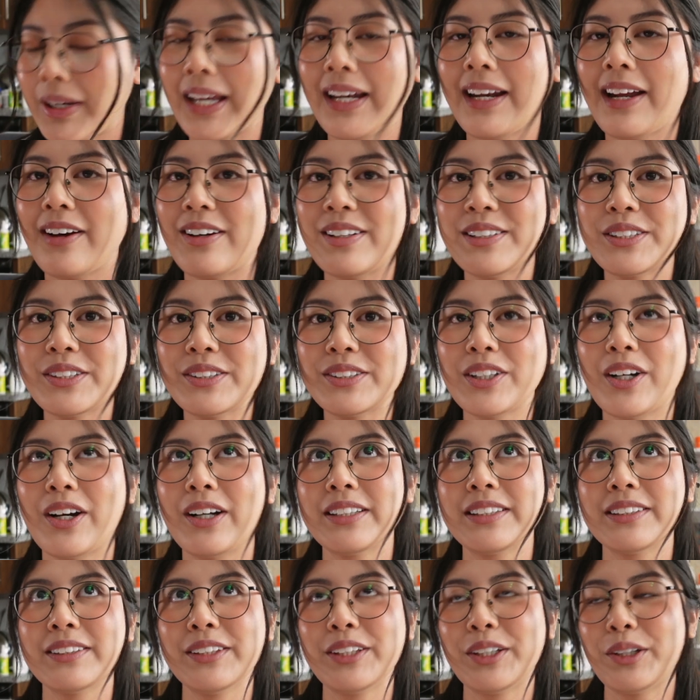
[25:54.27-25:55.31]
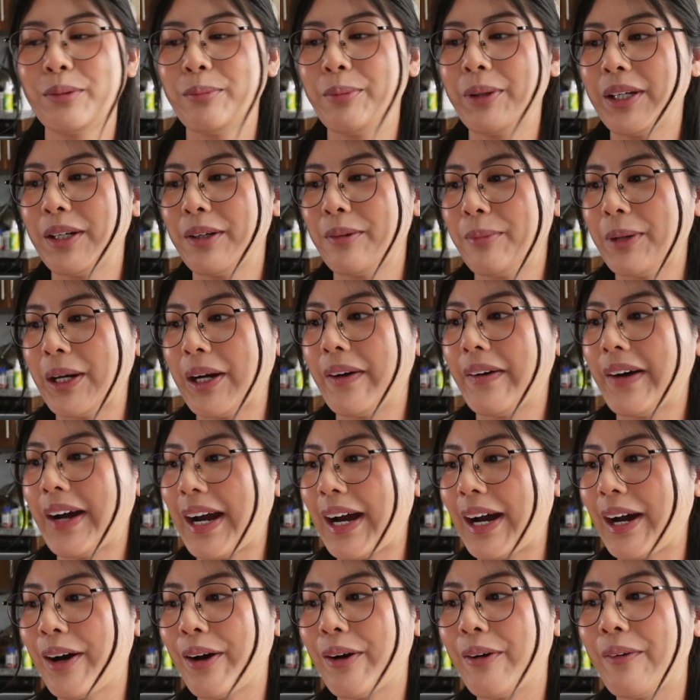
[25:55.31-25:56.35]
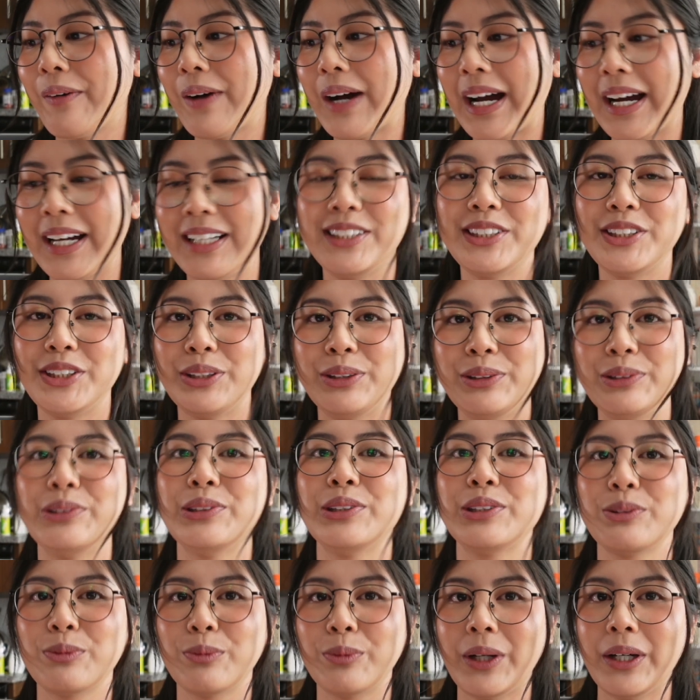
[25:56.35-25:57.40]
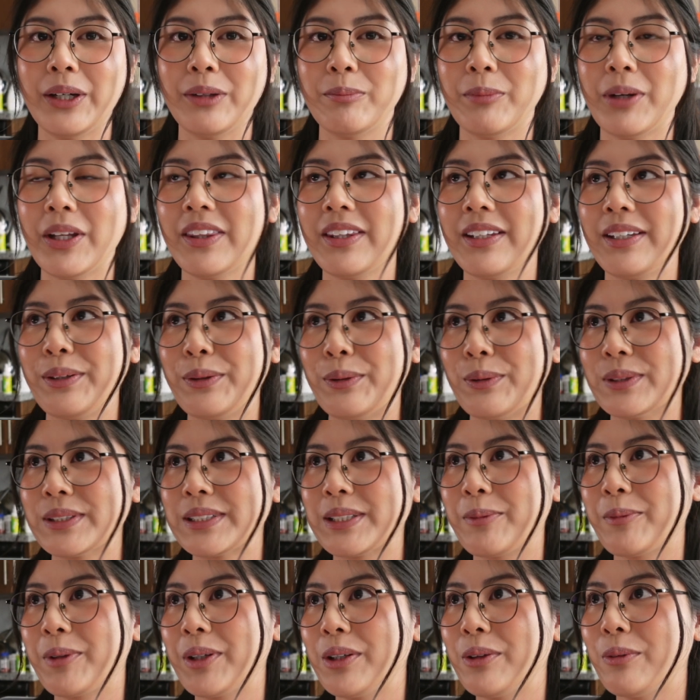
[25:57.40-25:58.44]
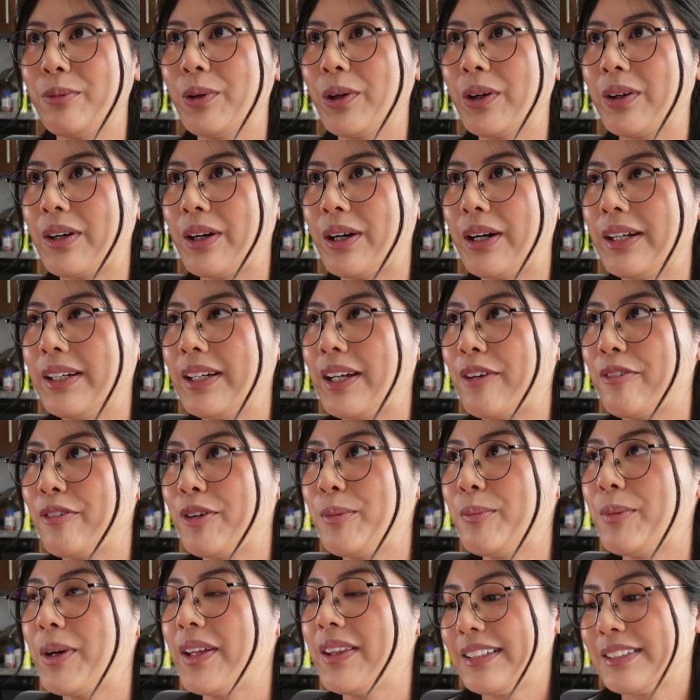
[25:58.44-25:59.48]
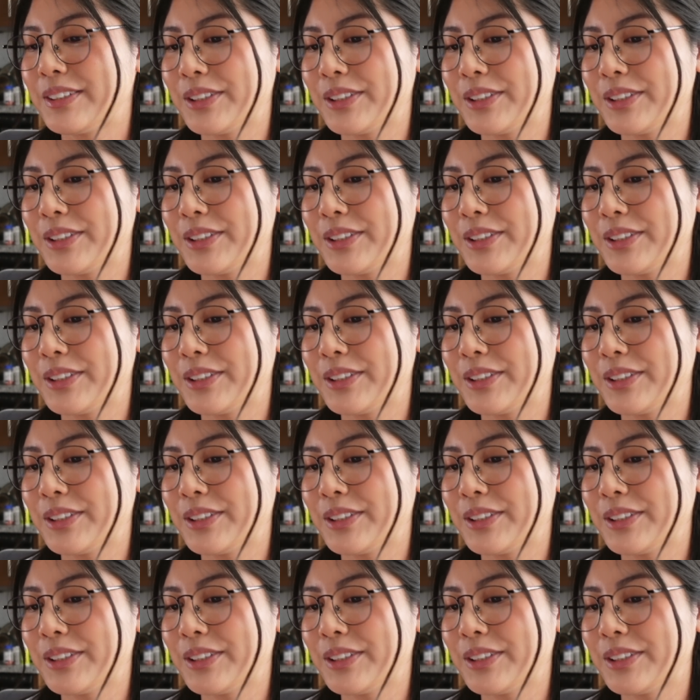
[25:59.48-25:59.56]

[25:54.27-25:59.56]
And I also talked a little bit about how I choose what monthly goals I'm gonna work on every month.